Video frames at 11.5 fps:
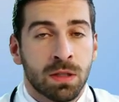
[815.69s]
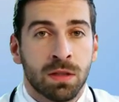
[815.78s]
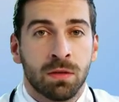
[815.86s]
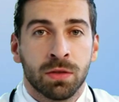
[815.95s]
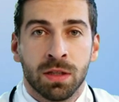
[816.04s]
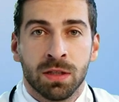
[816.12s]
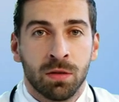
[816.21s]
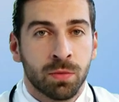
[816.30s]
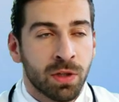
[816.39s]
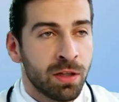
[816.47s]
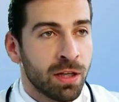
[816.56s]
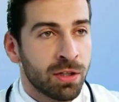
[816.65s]
Within
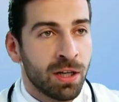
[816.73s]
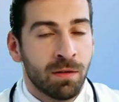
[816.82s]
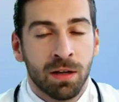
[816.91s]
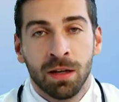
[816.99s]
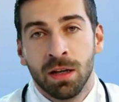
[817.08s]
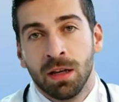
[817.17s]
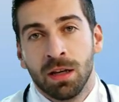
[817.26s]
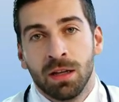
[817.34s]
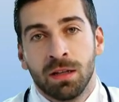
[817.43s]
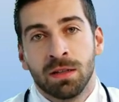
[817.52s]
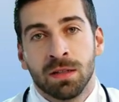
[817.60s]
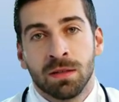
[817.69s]
60 minutes of
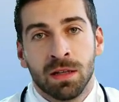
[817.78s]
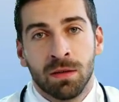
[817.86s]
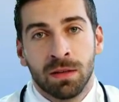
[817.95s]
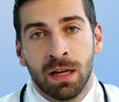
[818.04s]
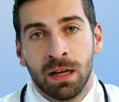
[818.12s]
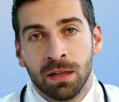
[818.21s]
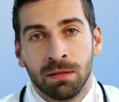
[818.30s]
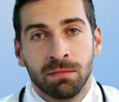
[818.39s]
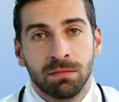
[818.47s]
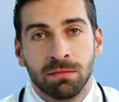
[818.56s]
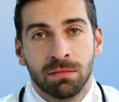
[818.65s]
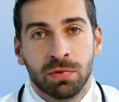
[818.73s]
waking up,
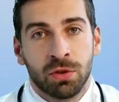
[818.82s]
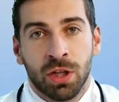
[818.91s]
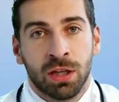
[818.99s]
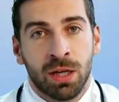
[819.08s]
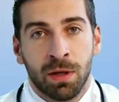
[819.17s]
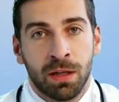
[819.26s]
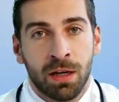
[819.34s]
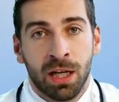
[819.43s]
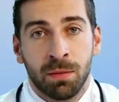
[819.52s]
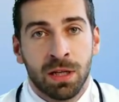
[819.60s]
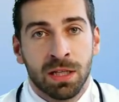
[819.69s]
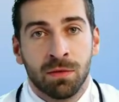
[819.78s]
within 30 to
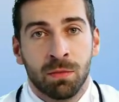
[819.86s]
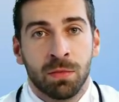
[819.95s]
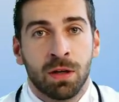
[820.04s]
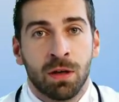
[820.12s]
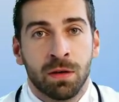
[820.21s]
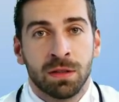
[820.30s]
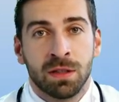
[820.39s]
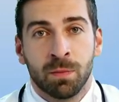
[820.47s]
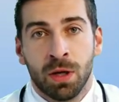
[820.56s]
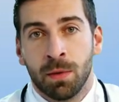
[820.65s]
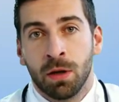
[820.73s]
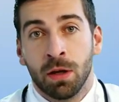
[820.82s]
60 minutes after
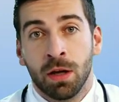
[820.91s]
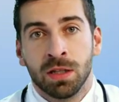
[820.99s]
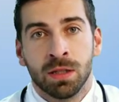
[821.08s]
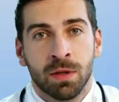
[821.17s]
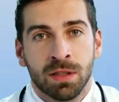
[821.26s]
activity,